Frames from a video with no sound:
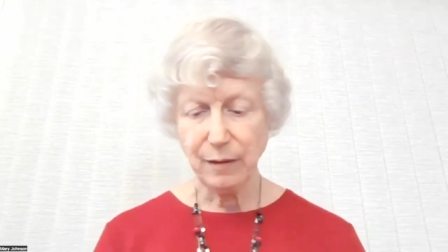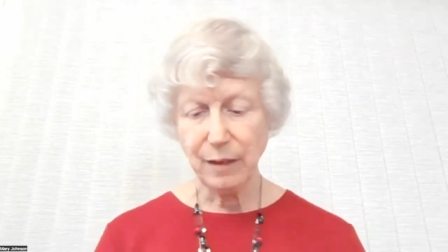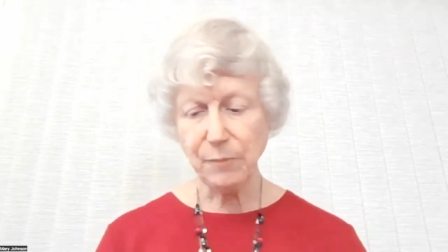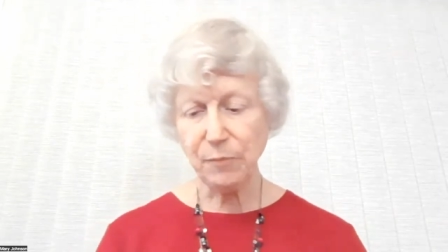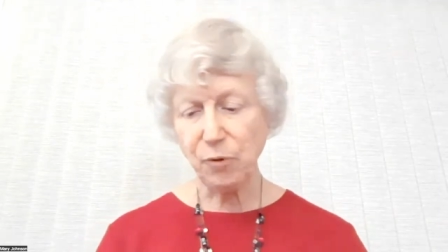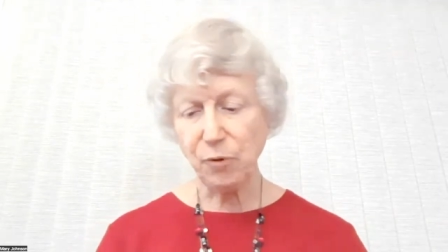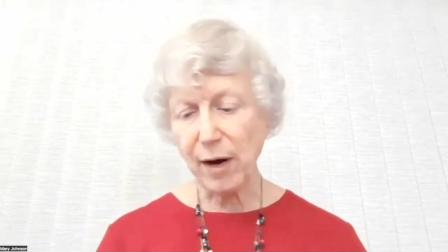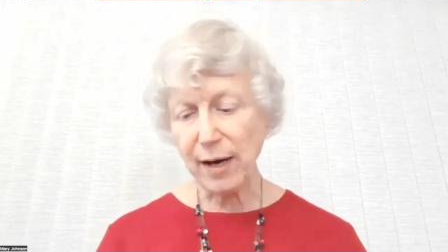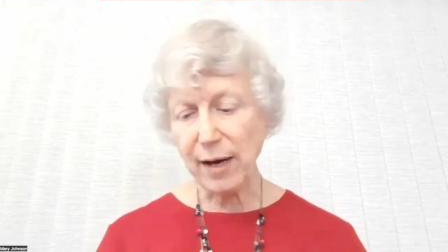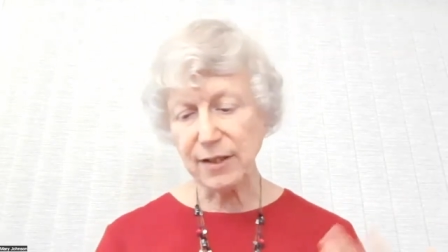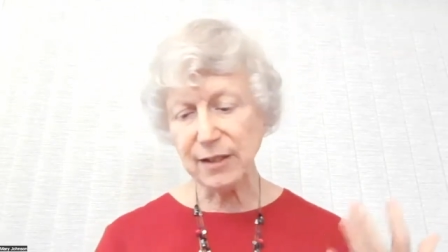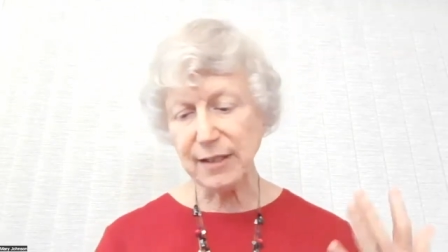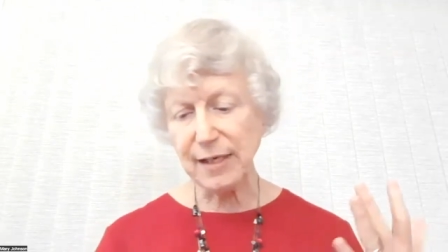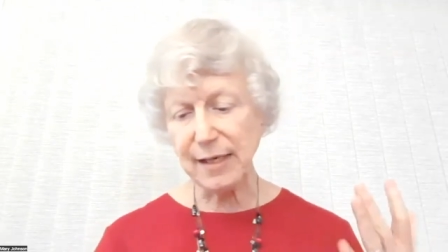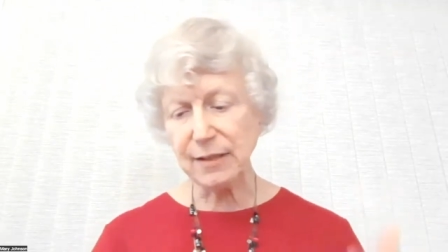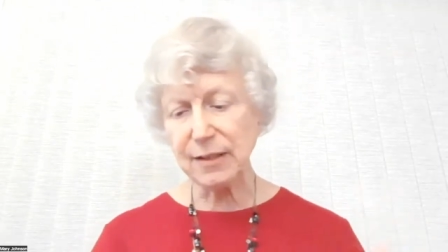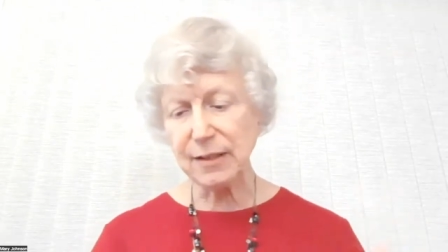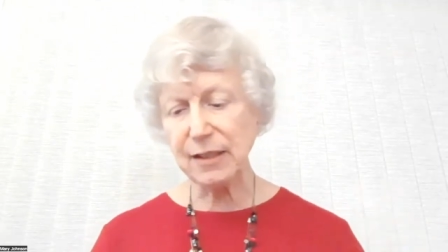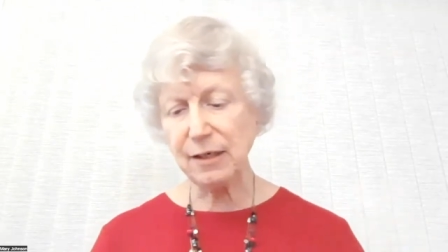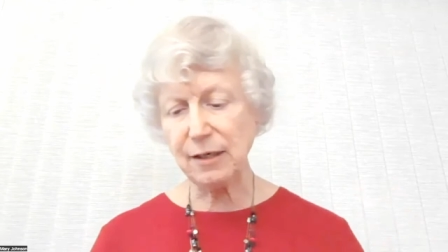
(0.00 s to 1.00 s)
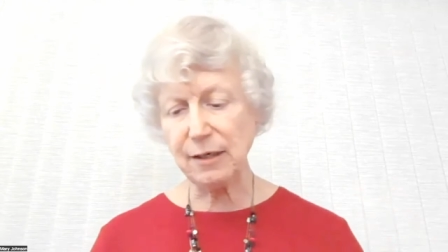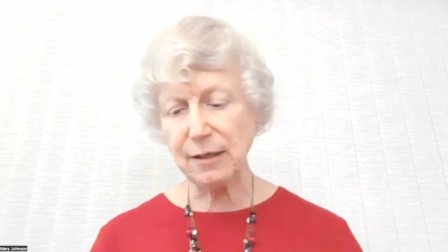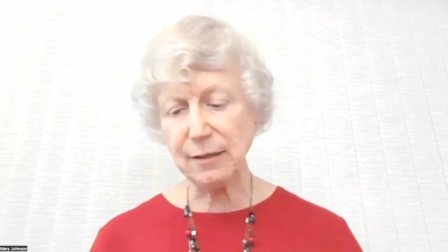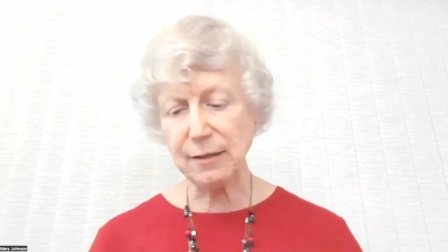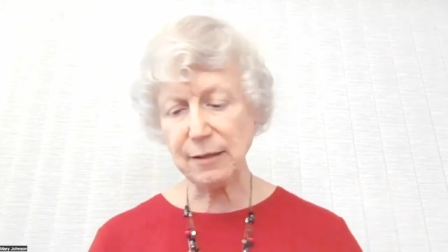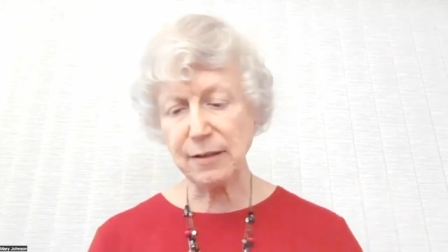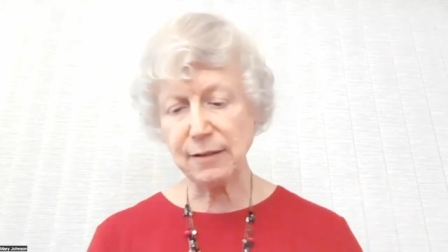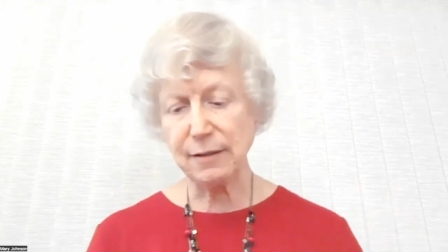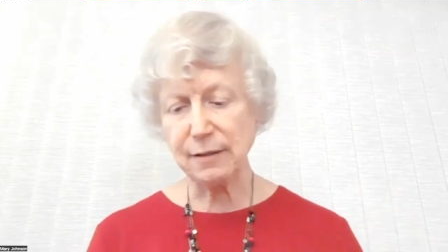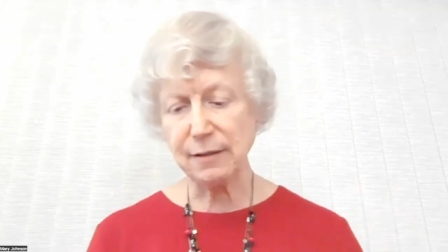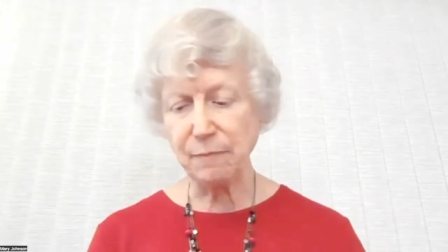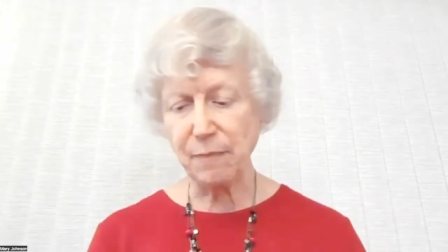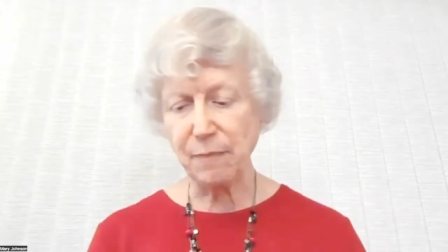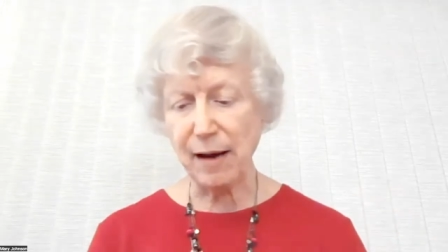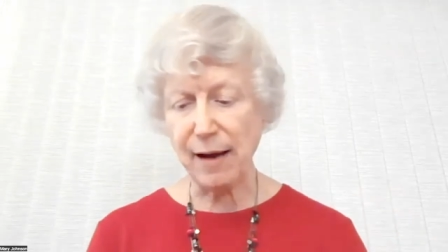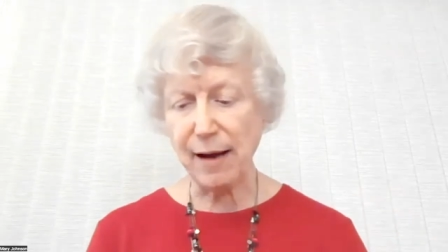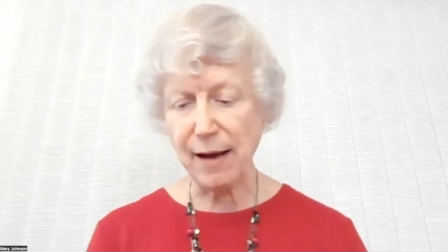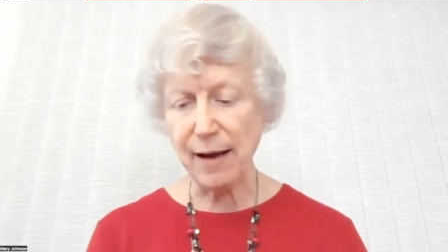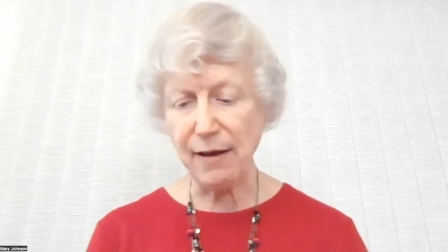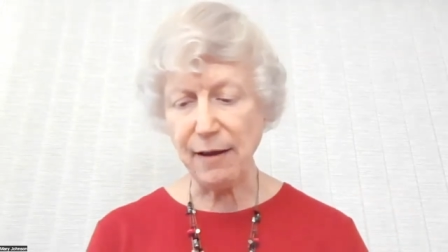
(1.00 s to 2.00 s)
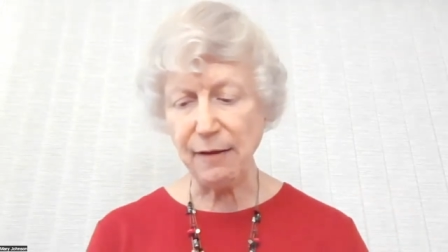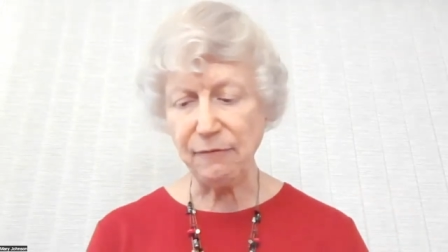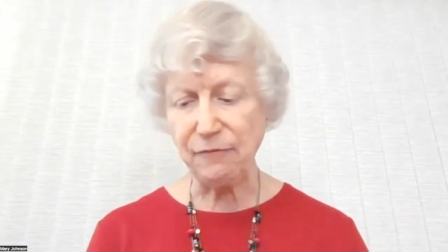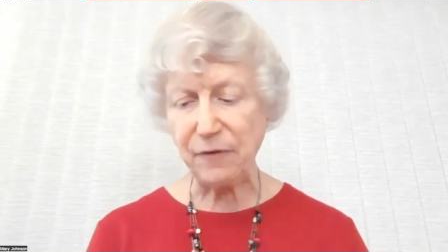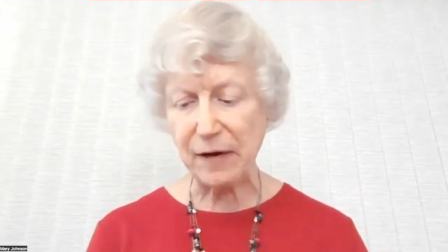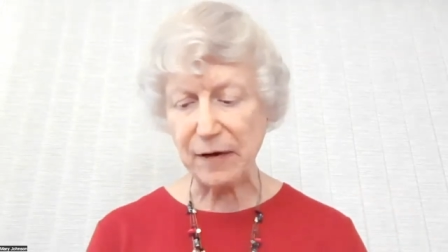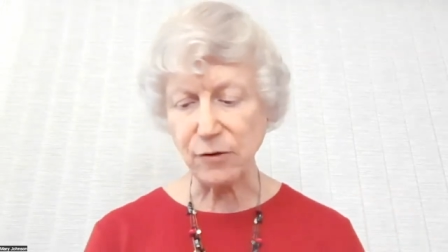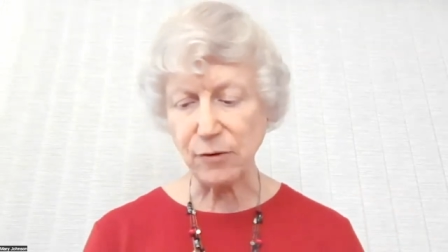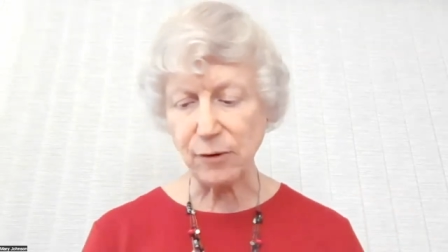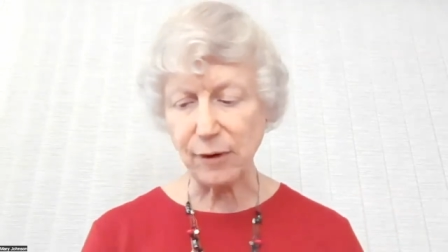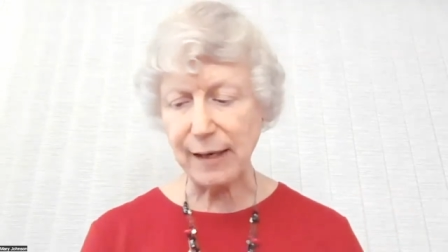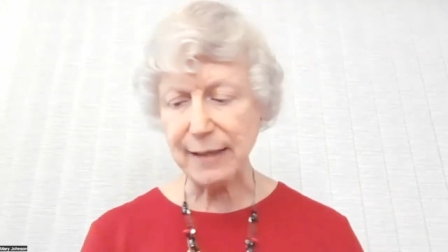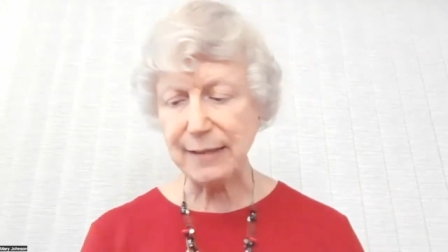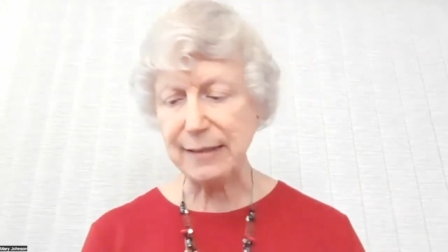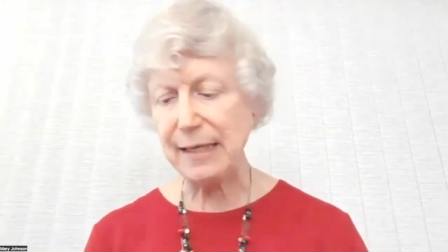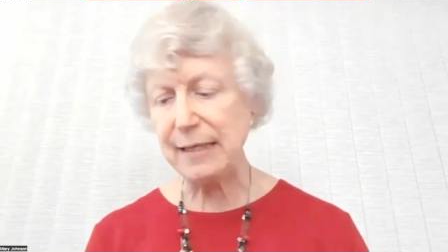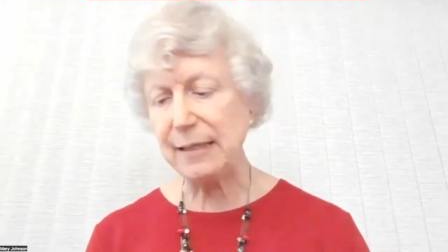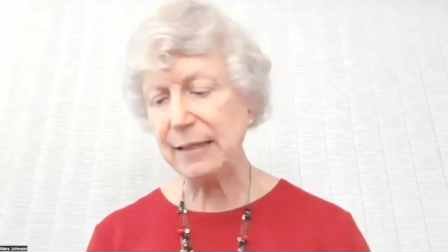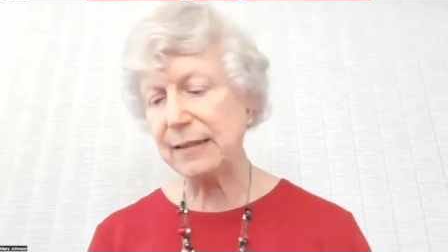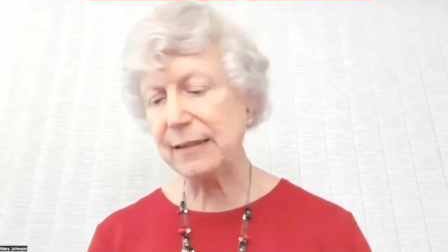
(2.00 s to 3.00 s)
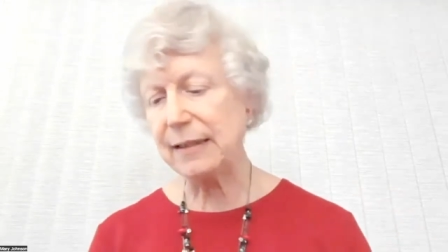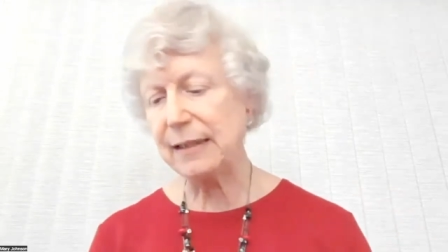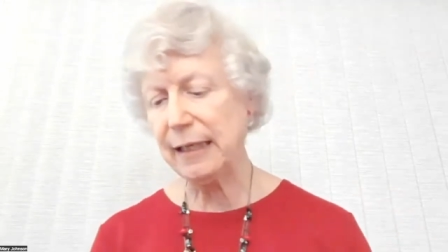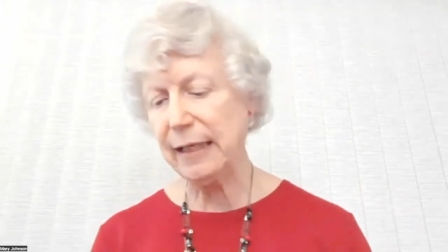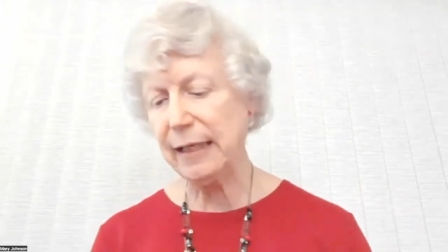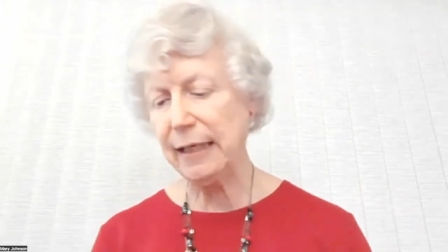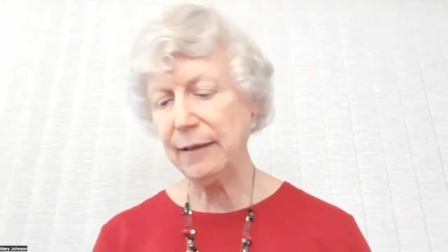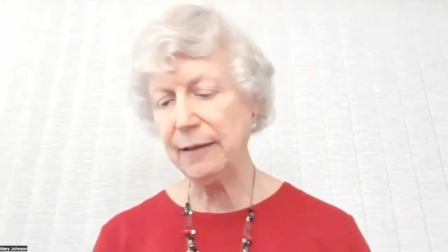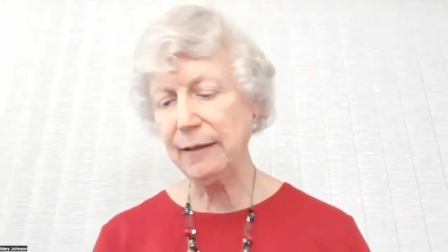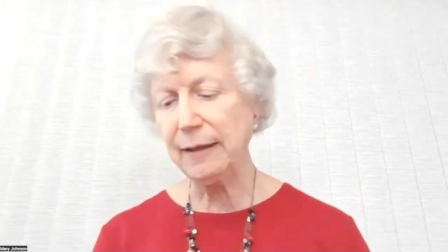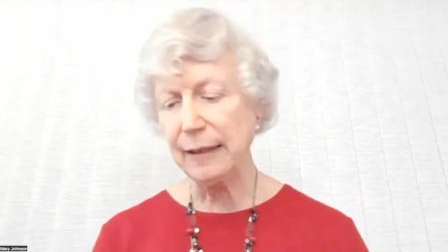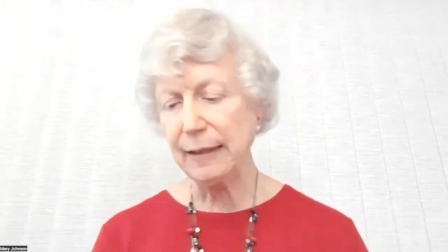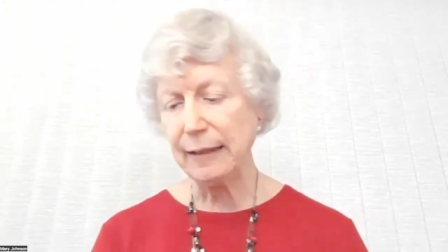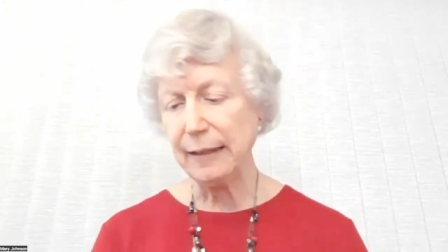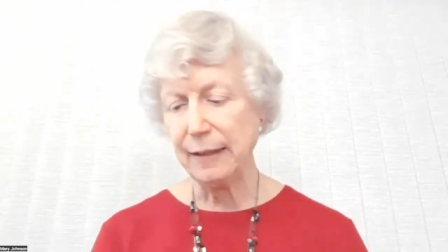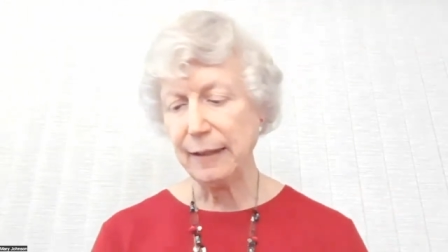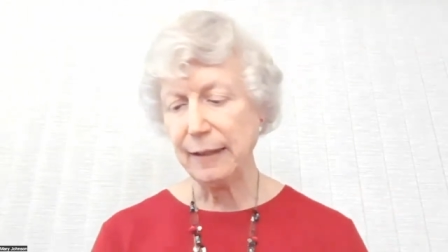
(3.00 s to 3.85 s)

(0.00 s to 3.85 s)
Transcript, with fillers: In process, there's my federal identity,